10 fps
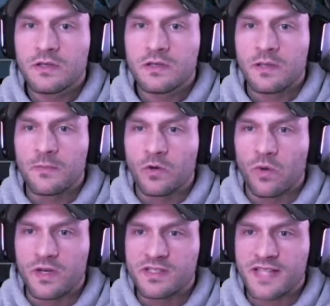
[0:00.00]
I'm going to
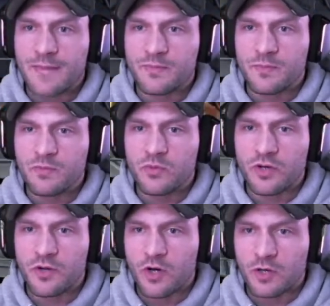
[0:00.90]
want to slap him to put
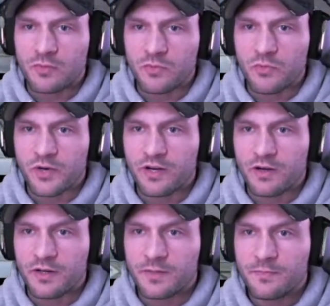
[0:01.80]
another armor break on him.